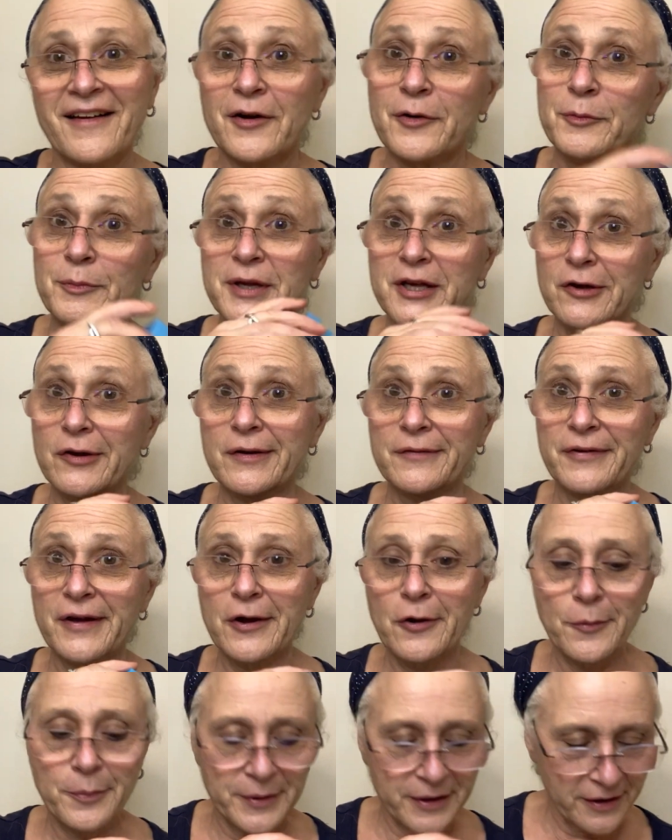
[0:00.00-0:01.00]
Be good if I
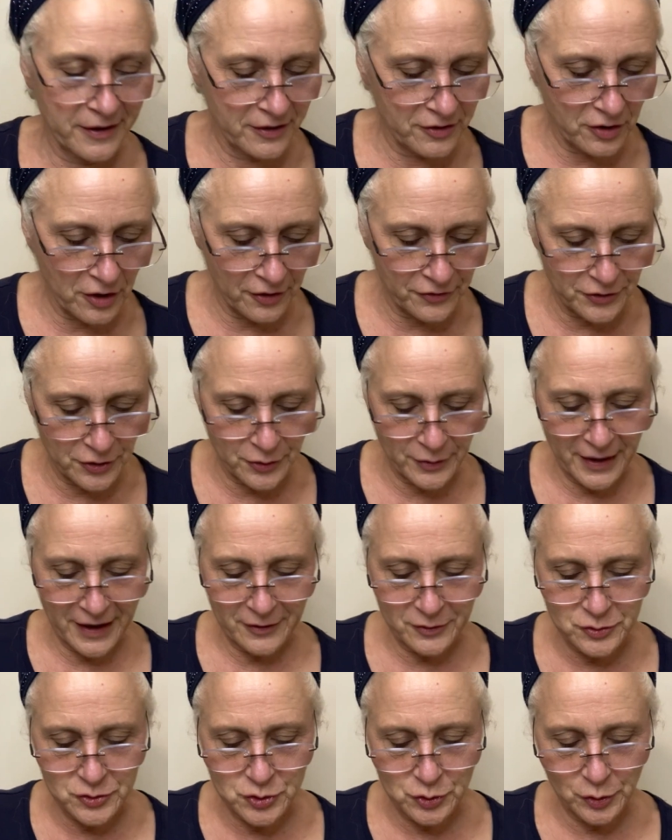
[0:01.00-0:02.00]
open it. Called the
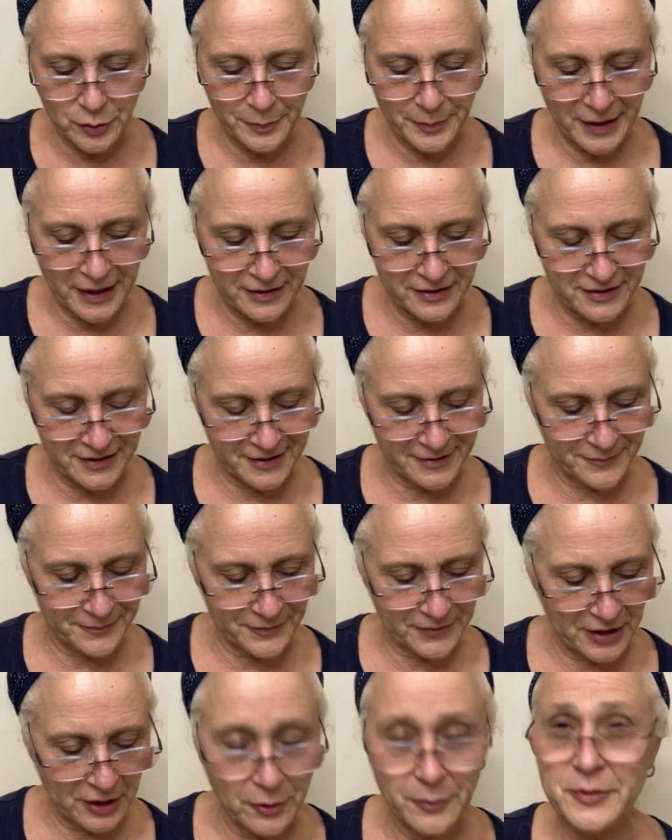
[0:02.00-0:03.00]
Crown Jewel Pendant.
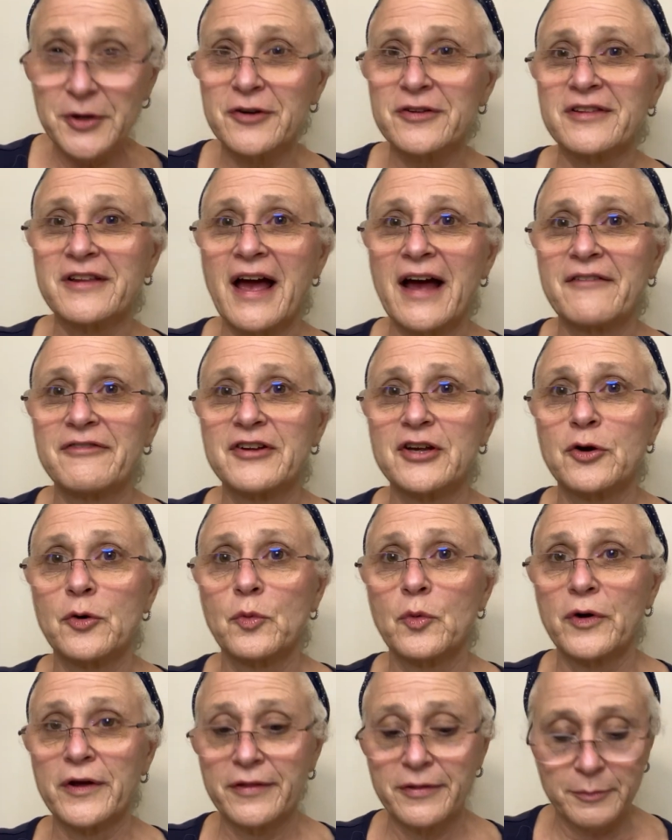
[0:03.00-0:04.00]
I hope you're laughing
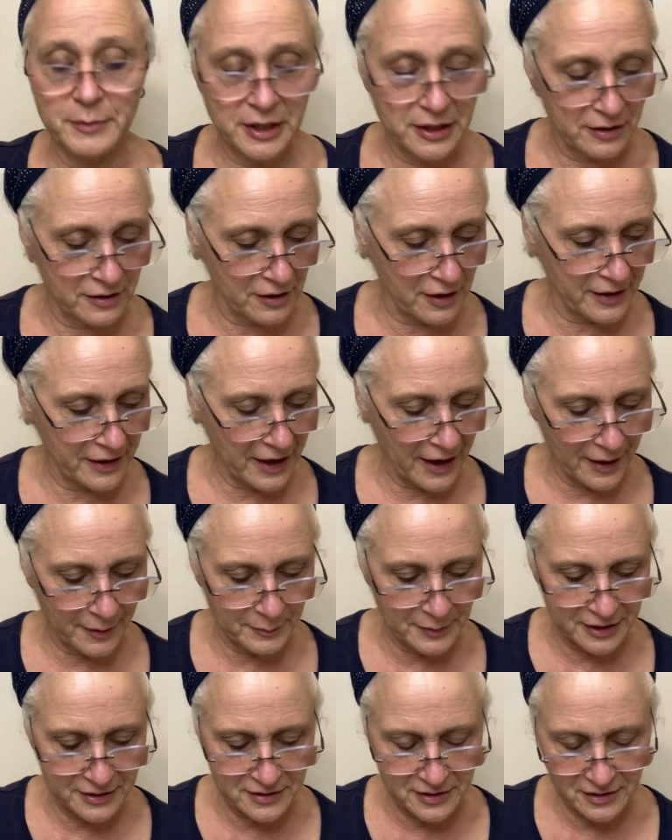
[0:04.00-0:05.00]
with me and not at
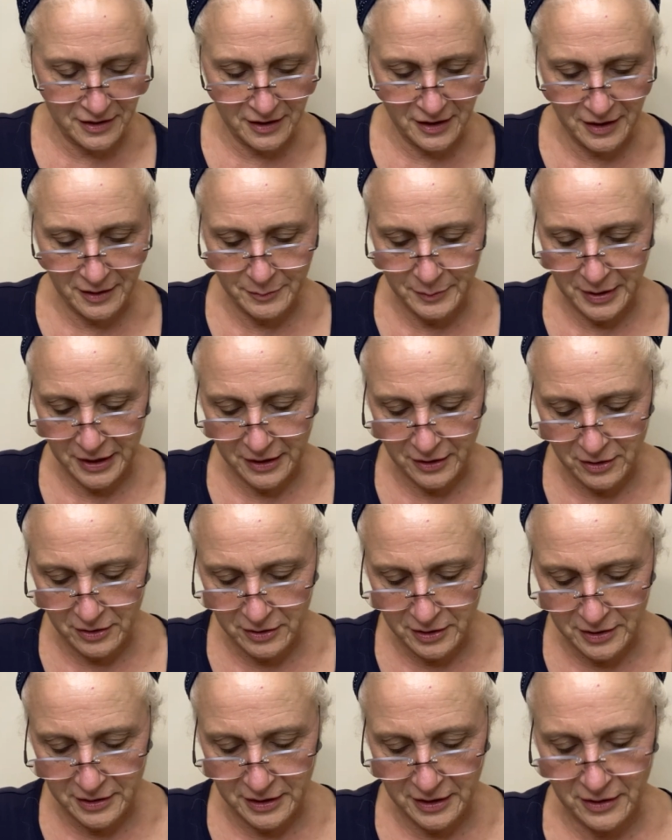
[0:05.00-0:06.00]
me tonight. My
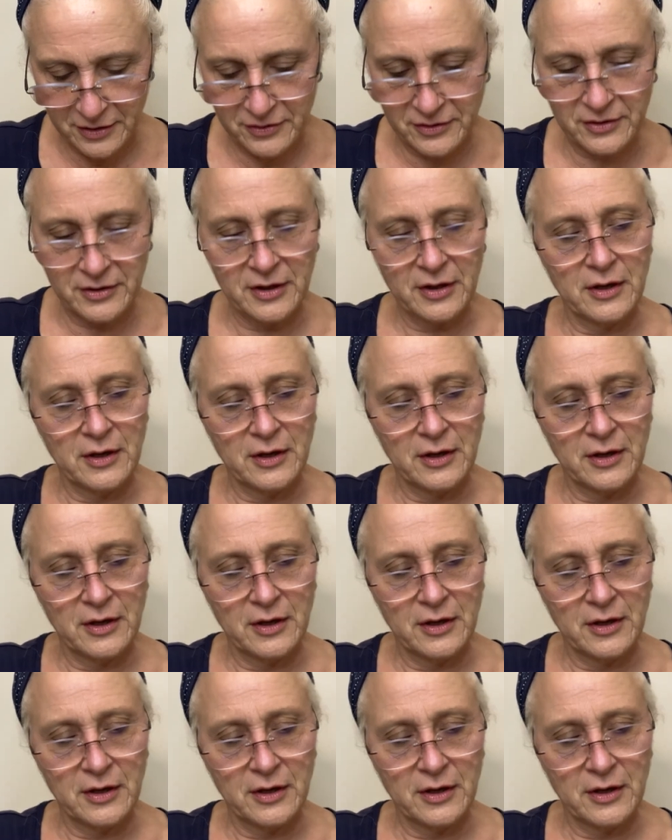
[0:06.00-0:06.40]
goodness.